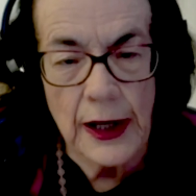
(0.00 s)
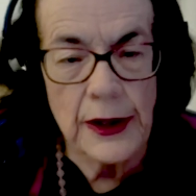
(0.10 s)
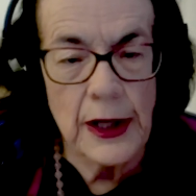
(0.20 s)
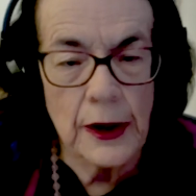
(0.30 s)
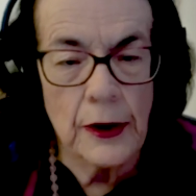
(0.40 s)

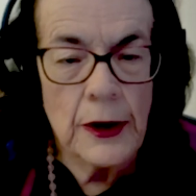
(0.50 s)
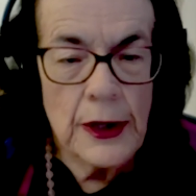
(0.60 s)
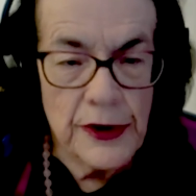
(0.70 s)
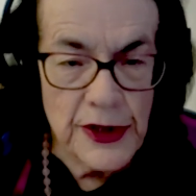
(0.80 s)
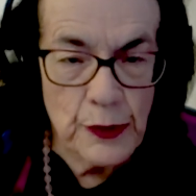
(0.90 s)
Now,
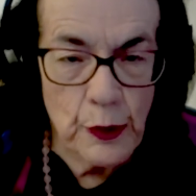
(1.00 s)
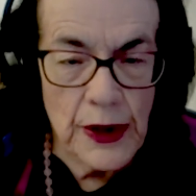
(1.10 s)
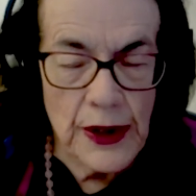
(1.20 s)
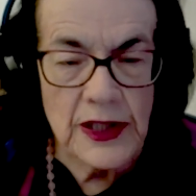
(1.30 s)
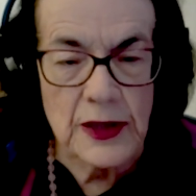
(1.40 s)
this
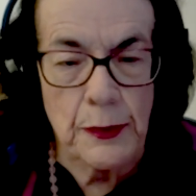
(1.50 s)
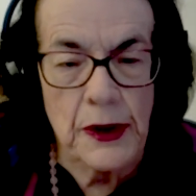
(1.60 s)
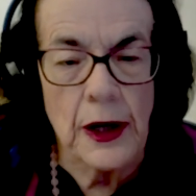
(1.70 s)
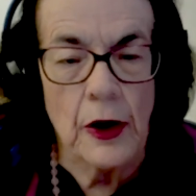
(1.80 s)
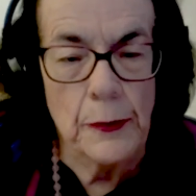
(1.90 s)
week it's
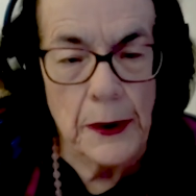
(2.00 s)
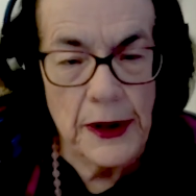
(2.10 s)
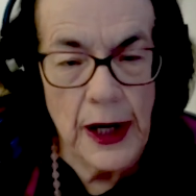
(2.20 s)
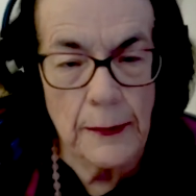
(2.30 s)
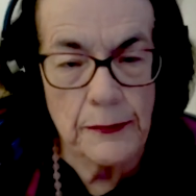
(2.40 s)
been opened
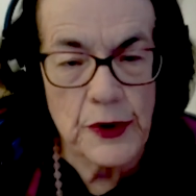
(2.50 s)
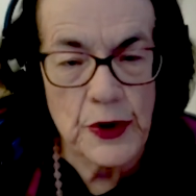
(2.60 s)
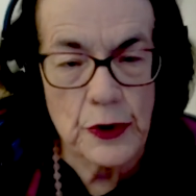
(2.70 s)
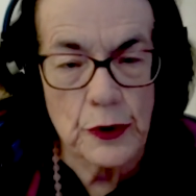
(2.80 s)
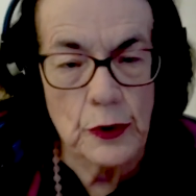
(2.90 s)
up
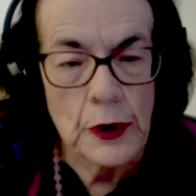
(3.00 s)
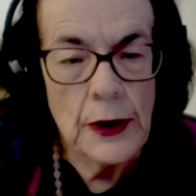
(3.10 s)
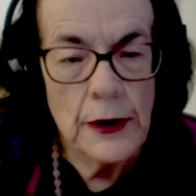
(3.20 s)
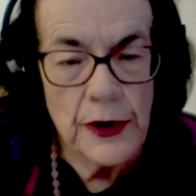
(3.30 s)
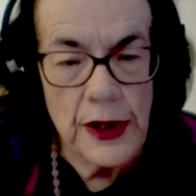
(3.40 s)
to
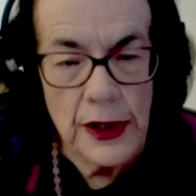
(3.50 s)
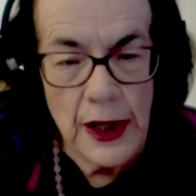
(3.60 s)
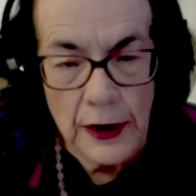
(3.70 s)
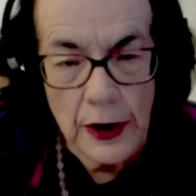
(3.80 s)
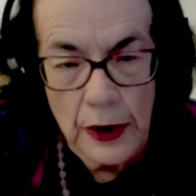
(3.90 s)
the
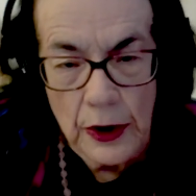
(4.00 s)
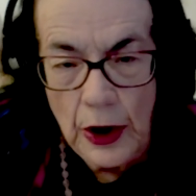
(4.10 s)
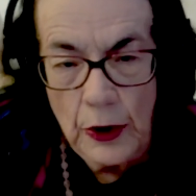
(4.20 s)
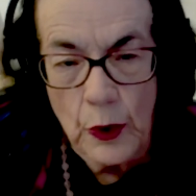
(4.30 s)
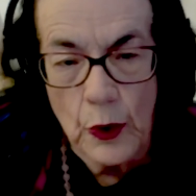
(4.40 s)
younger
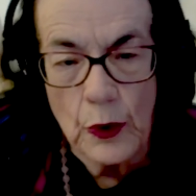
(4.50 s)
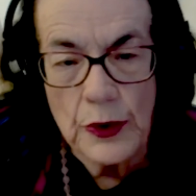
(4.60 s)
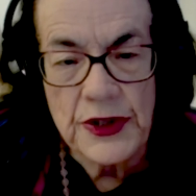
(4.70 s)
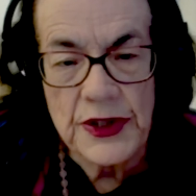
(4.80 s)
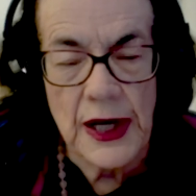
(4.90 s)

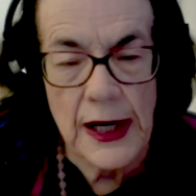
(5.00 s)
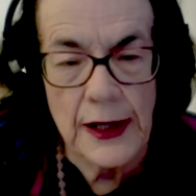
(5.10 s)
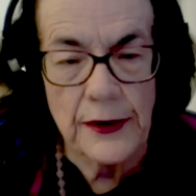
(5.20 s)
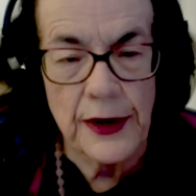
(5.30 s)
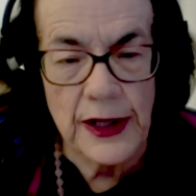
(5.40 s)
cohorts,
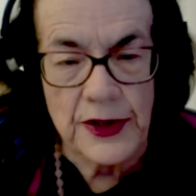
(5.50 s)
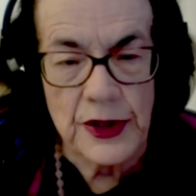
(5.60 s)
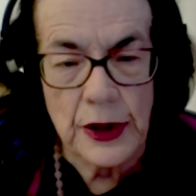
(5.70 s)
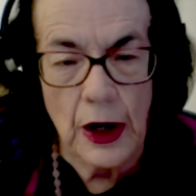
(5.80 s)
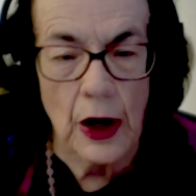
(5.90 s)
and that's
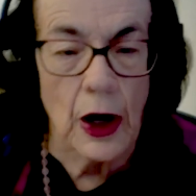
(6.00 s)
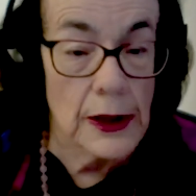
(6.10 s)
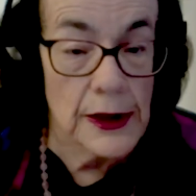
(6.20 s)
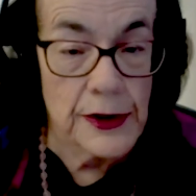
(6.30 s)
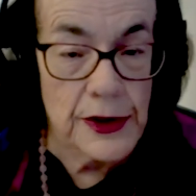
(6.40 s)

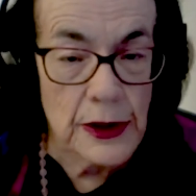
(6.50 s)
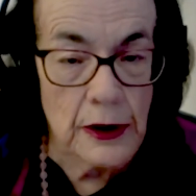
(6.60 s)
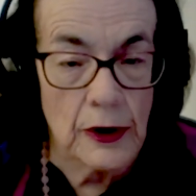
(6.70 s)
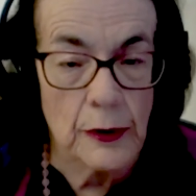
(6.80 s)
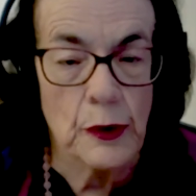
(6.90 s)
highly
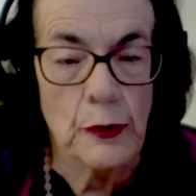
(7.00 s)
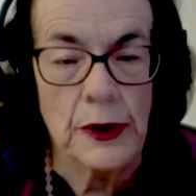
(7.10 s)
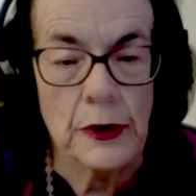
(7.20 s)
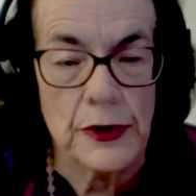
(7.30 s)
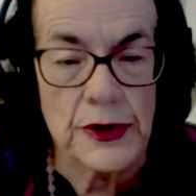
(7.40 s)
desirable
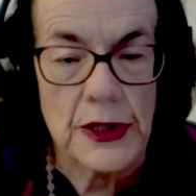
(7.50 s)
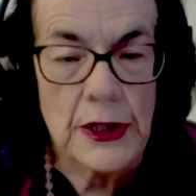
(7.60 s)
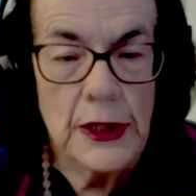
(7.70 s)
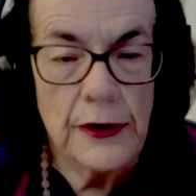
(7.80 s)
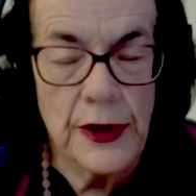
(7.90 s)
because
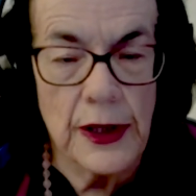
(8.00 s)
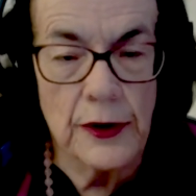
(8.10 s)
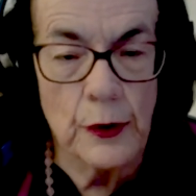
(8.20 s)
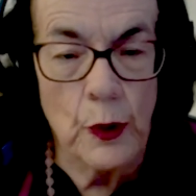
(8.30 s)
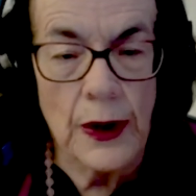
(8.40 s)
they're the
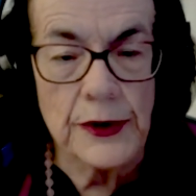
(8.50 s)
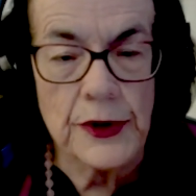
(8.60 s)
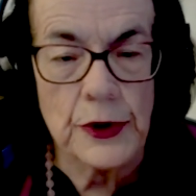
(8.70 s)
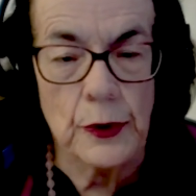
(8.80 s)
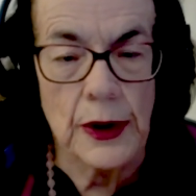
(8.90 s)
ones
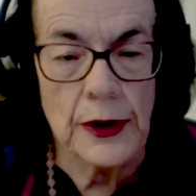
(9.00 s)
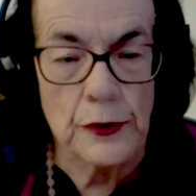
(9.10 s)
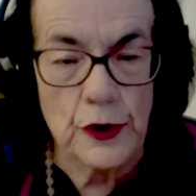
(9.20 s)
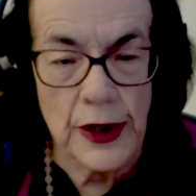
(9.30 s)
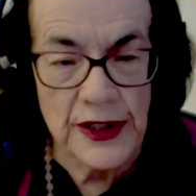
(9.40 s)
who are
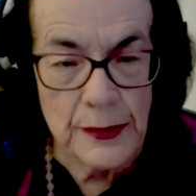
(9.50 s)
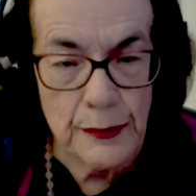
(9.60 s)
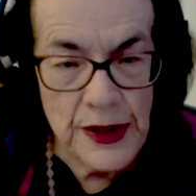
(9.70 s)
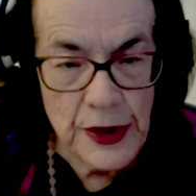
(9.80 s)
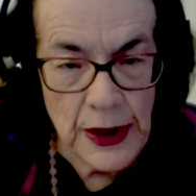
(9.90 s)

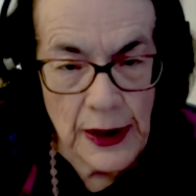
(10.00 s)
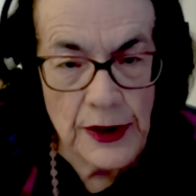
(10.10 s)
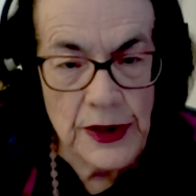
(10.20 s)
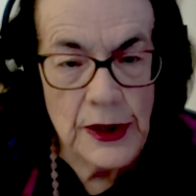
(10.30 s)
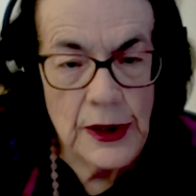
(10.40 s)
transmitting
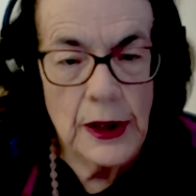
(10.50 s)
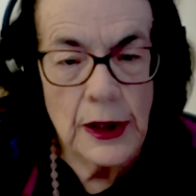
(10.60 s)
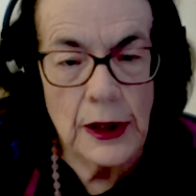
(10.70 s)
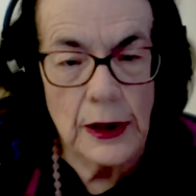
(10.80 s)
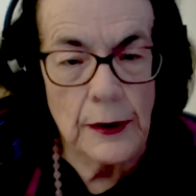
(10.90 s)
it
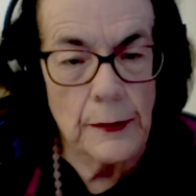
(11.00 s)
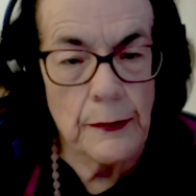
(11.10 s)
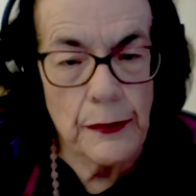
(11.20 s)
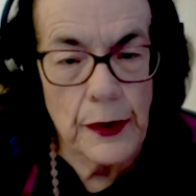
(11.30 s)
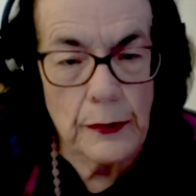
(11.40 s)
at
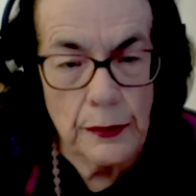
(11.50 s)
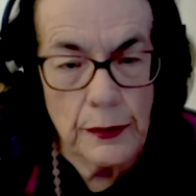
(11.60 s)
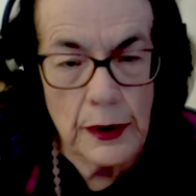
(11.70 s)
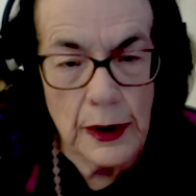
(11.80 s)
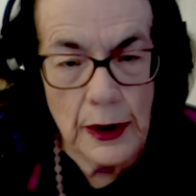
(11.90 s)

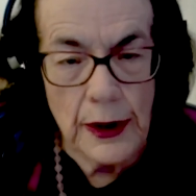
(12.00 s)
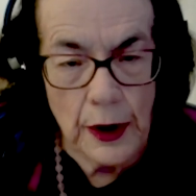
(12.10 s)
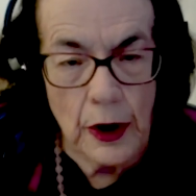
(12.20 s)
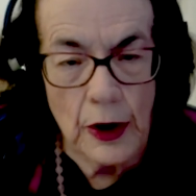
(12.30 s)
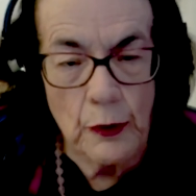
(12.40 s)
a
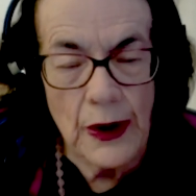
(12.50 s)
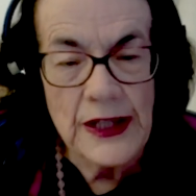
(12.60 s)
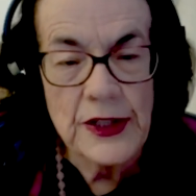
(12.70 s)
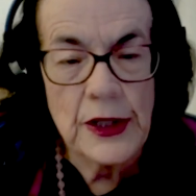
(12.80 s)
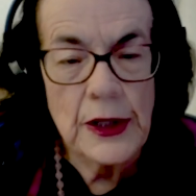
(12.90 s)
high rate.